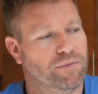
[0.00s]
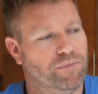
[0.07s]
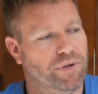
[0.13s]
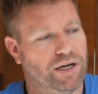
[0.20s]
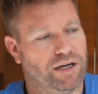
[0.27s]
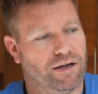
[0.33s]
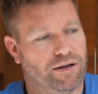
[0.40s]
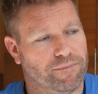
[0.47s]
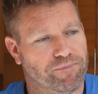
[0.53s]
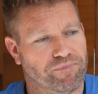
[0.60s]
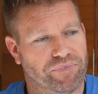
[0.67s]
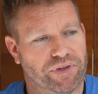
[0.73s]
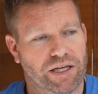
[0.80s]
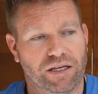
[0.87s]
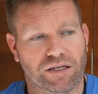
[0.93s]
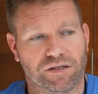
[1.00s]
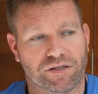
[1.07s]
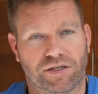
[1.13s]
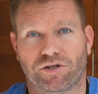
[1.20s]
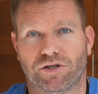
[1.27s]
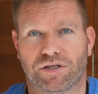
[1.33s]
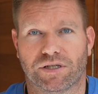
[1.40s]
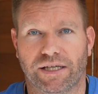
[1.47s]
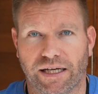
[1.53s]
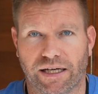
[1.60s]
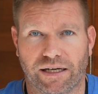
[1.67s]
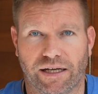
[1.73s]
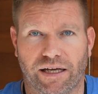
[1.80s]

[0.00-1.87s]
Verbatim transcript: But is to just get